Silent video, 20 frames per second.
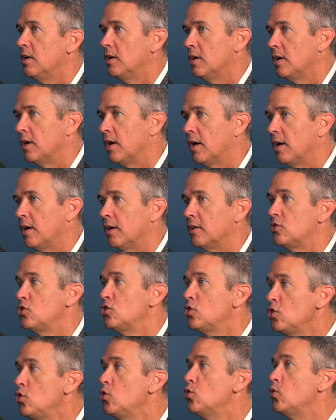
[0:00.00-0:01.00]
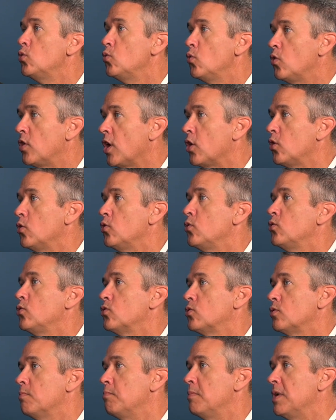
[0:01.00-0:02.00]
to
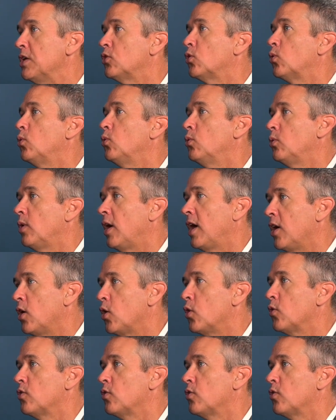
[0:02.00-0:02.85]
those mental health